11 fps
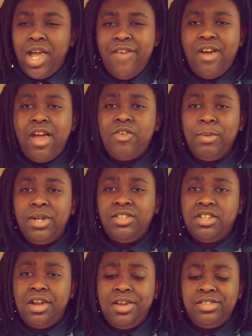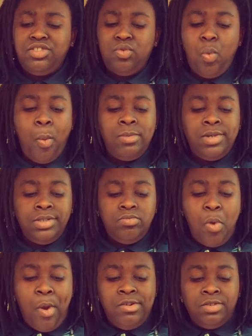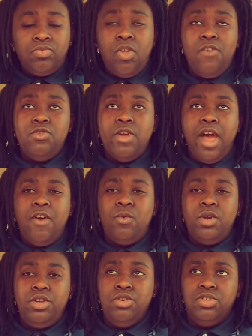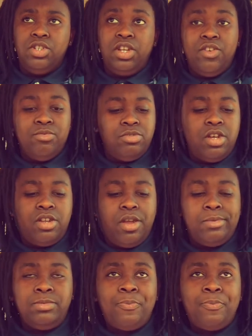Have I ever been to Sonic's? If you have, what do you usually get from Sonic?